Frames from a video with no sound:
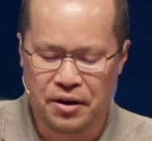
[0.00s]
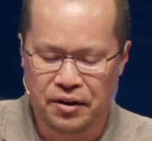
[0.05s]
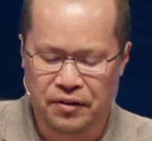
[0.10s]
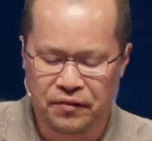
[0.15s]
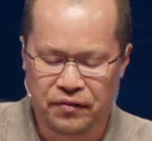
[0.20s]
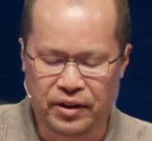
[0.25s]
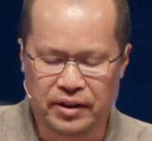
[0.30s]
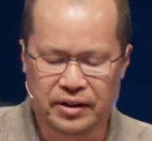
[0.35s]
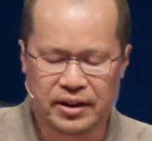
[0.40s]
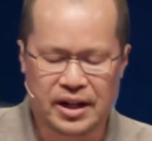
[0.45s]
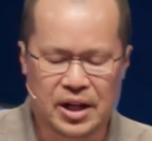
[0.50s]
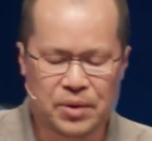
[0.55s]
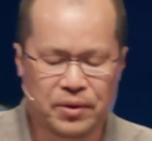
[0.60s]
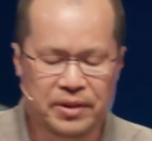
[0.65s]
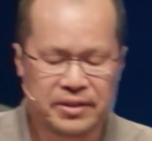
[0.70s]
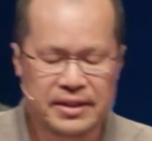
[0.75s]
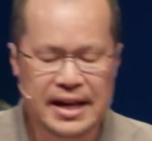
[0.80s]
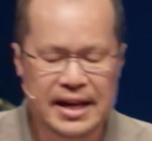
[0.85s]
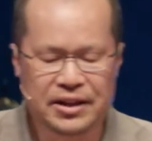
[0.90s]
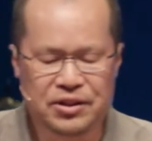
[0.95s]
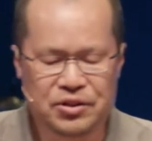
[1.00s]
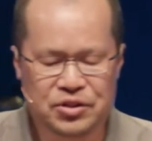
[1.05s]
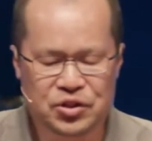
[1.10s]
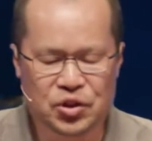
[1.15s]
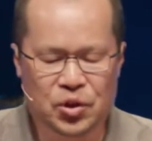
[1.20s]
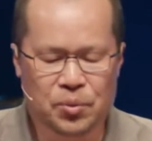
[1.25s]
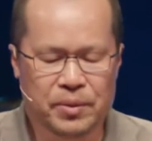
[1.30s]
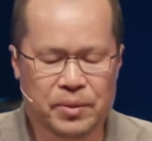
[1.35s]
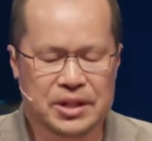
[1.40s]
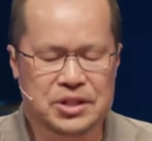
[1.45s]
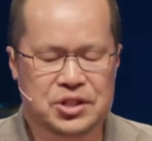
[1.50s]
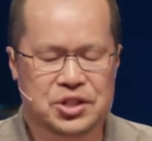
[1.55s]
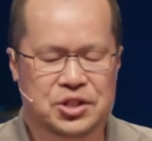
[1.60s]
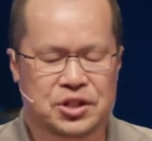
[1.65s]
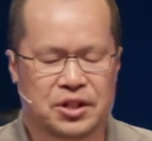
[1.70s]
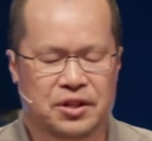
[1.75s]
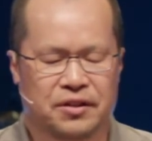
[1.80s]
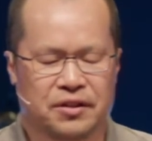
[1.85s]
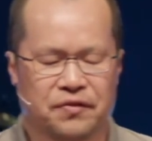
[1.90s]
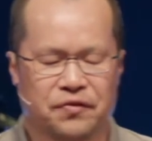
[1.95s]
Father God, we thank you so much
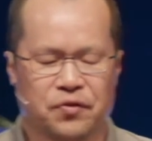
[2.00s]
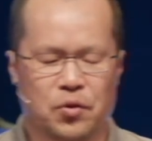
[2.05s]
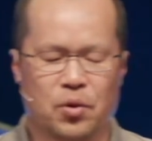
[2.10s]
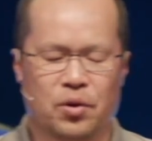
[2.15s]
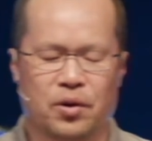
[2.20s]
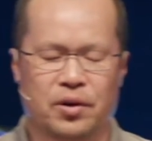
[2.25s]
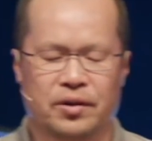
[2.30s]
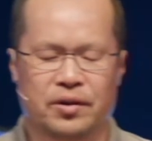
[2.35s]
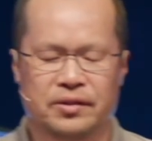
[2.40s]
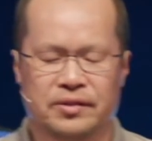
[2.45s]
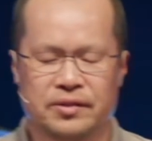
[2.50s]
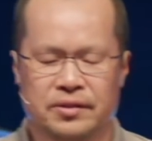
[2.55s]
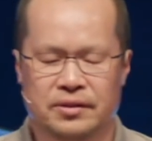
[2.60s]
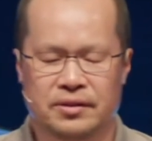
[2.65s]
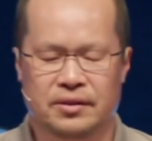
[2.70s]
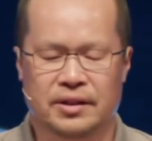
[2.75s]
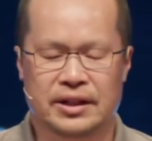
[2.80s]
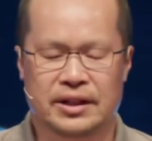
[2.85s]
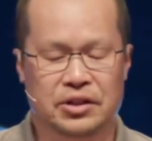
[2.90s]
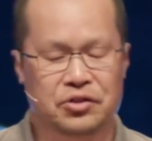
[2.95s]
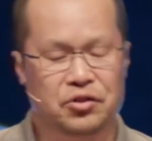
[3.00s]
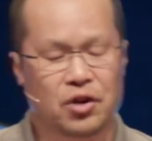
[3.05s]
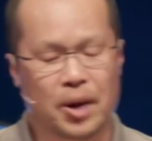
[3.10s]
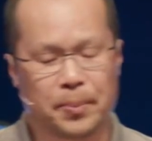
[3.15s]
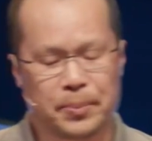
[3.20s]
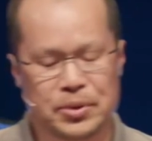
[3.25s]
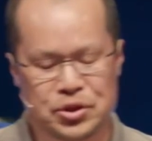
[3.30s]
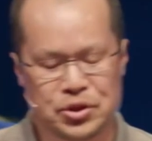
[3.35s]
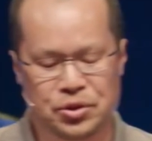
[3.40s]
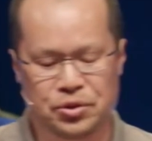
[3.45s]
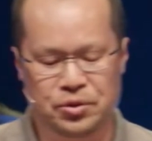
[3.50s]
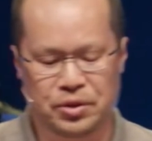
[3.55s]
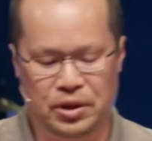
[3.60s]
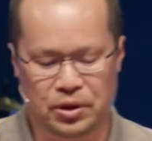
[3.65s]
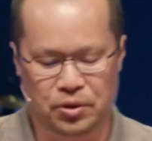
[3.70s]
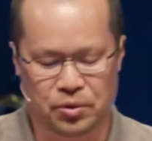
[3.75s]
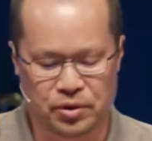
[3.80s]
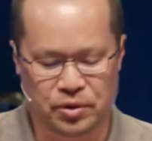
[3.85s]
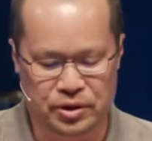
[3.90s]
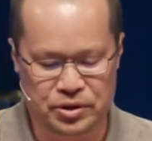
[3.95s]
for another opportunity,
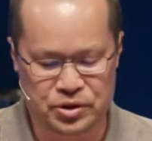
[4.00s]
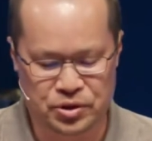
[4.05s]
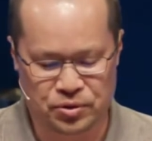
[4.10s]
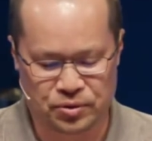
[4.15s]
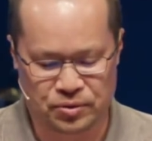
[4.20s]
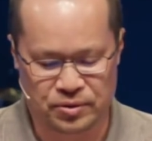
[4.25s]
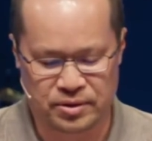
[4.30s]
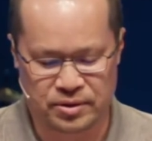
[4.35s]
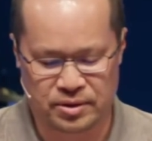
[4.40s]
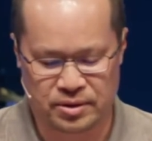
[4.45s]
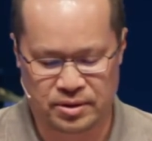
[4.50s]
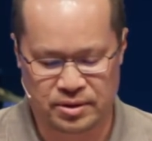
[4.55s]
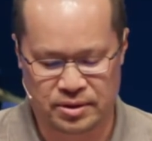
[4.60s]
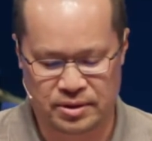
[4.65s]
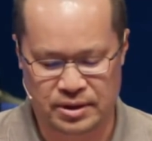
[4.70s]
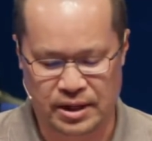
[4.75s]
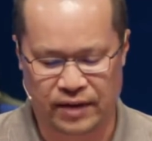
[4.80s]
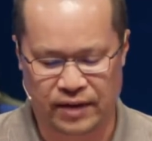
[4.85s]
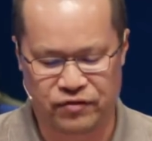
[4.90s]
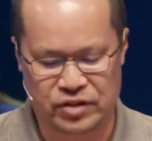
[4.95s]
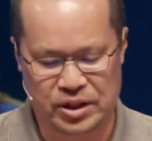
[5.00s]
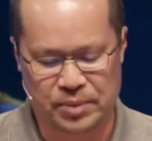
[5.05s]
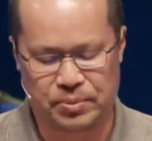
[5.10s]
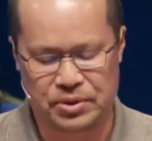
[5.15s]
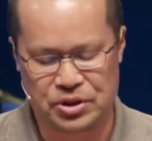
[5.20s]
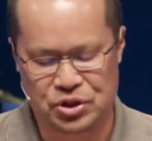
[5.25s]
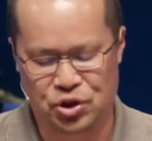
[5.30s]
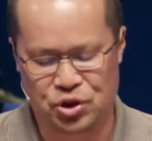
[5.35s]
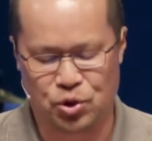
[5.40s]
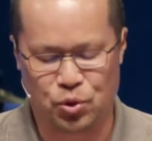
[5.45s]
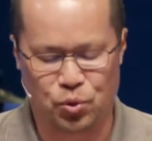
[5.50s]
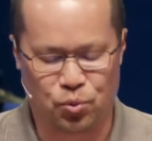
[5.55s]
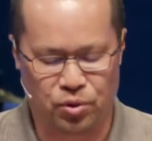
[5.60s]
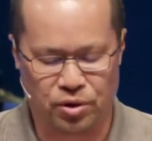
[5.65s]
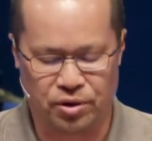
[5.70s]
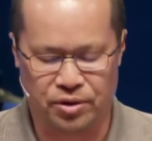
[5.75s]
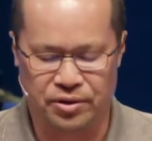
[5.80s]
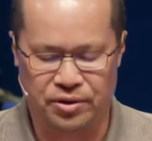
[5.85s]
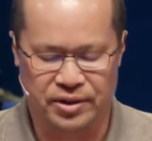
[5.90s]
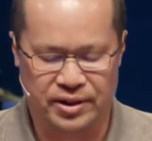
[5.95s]
Lord, to dive deep into your
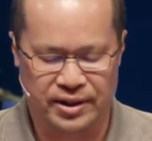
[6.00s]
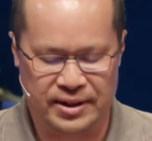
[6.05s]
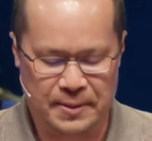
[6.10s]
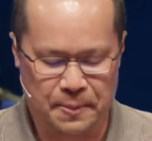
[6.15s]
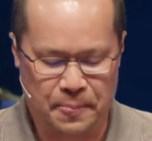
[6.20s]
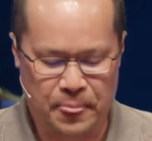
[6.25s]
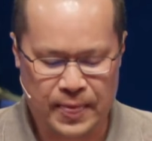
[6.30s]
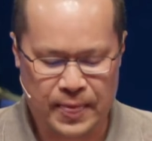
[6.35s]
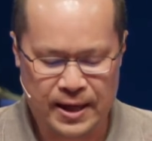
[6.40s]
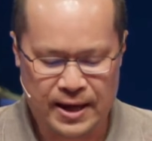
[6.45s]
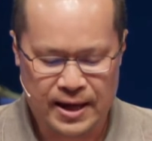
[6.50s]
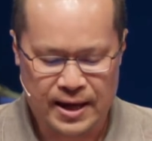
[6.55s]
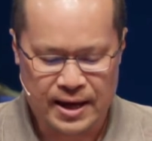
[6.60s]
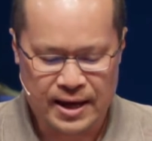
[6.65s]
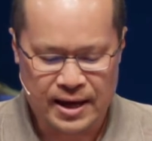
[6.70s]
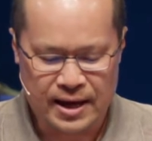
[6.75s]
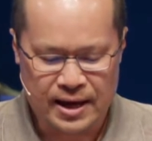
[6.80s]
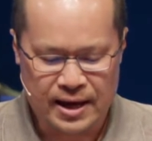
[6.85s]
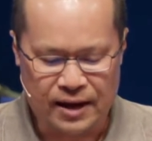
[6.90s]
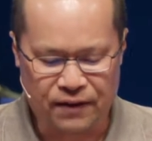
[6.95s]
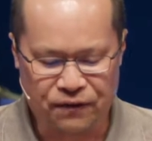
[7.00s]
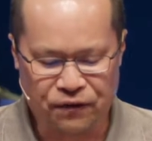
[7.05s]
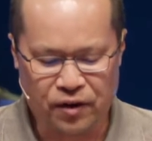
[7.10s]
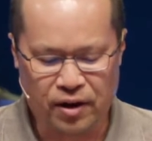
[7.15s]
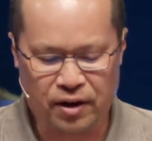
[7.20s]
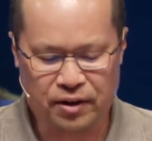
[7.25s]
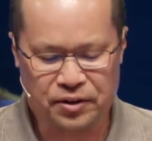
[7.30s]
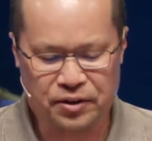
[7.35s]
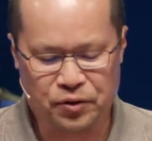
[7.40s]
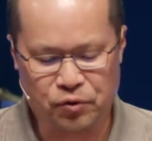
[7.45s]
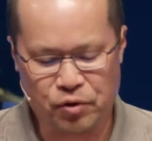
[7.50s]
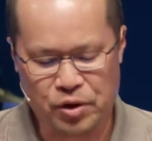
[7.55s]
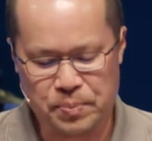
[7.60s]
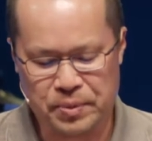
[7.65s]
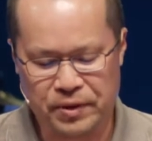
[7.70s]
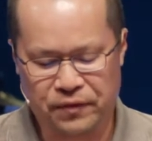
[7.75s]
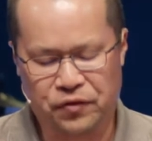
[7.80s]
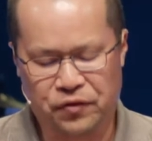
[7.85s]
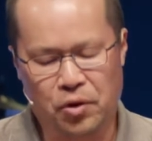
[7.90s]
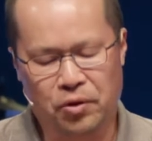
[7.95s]
word. And Father, we've
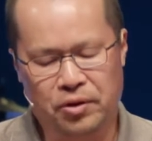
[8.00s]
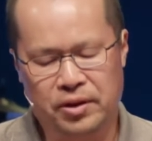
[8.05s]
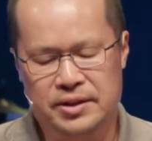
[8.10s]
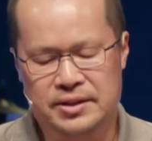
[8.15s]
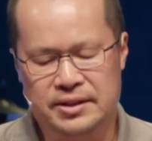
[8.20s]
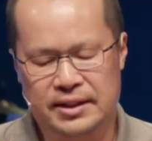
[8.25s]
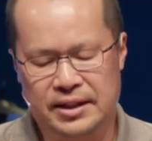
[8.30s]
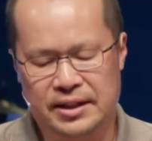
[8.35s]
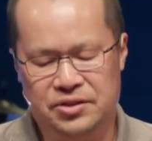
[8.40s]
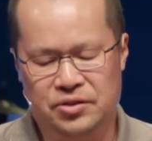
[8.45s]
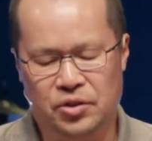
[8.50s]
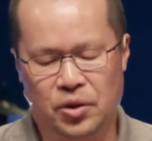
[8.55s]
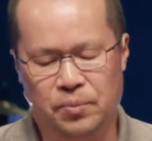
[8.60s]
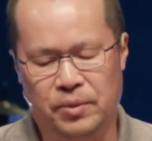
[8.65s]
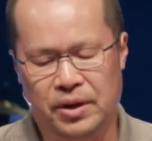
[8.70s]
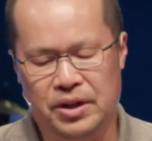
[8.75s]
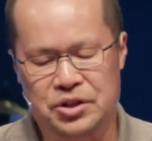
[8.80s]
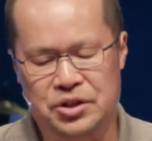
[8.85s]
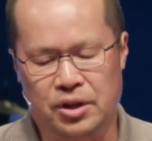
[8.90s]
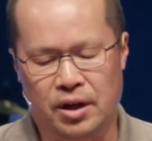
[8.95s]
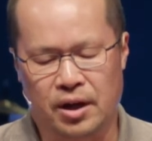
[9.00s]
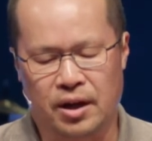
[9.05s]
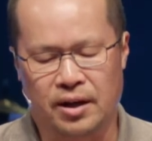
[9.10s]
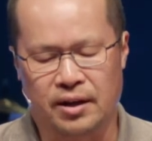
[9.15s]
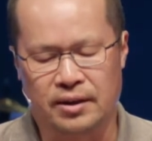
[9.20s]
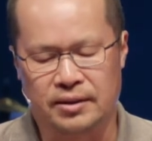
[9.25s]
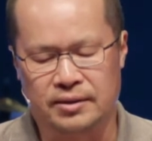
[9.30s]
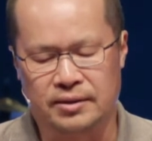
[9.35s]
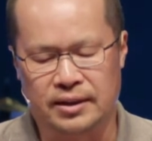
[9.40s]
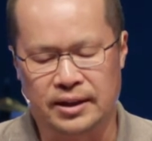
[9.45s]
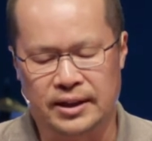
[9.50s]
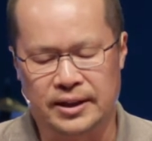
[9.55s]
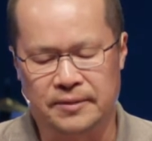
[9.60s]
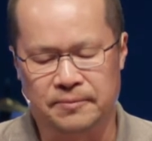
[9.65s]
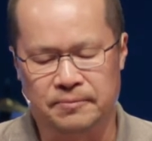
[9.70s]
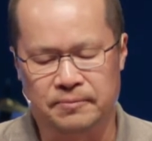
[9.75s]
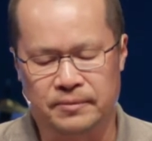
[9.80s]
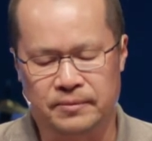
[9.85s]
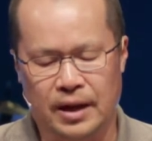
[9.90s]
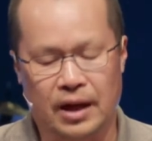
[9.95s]
been focusing so much on
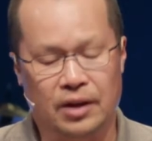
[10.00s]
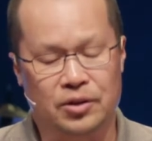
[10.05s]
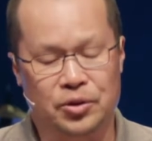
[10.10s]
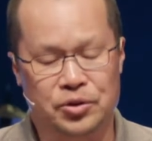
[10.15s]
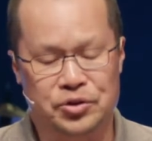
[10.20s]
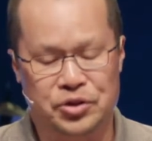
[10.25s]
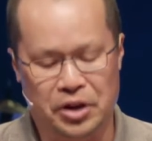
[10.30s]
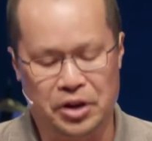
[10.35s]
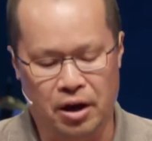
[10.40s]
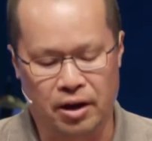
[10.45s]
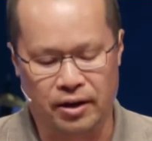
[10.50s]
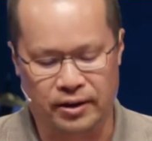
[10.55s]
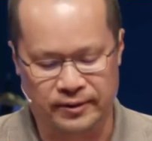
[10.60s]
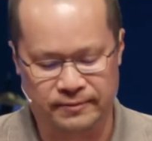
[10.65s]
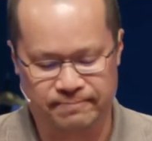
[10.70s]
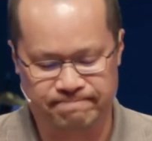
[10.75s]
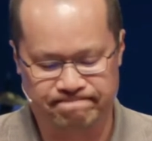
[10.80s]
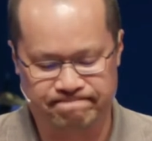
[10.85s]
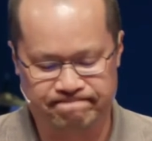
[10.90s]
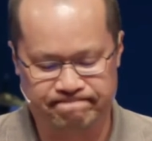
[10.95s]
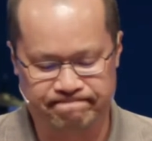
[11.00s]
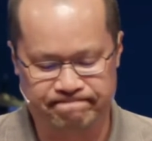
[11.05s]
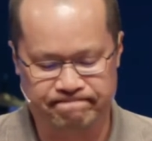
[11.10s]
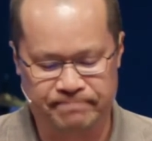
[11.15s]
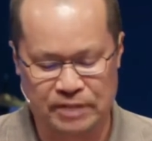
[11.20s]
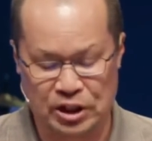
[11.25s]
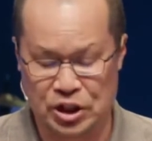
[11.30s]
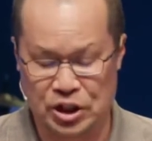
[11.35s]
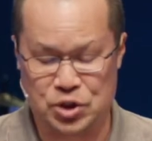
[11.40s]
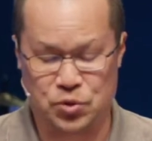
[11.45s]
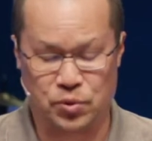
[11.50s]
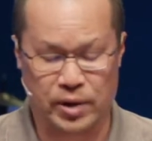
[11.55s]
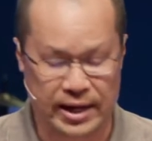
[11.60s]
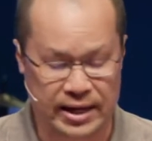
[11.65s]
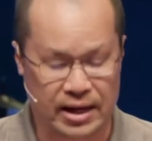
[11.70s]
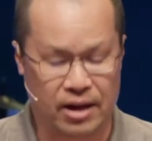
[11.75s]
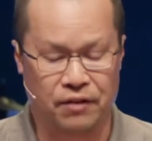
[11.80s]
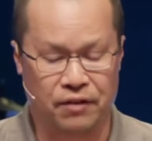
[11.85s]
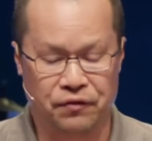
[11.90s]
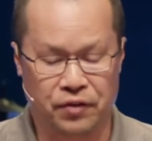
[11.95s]
not losing heart, because right
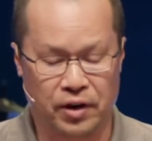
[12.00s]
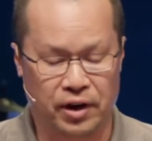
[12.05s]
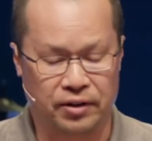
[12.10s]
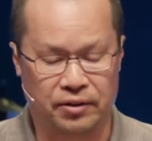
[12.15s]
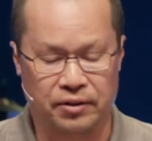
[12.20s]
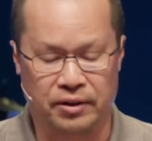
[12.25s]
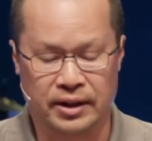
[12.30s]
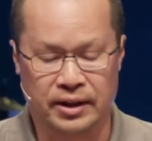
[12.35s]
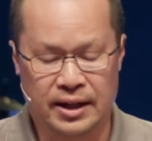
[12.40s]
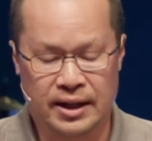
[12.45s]
now, Father,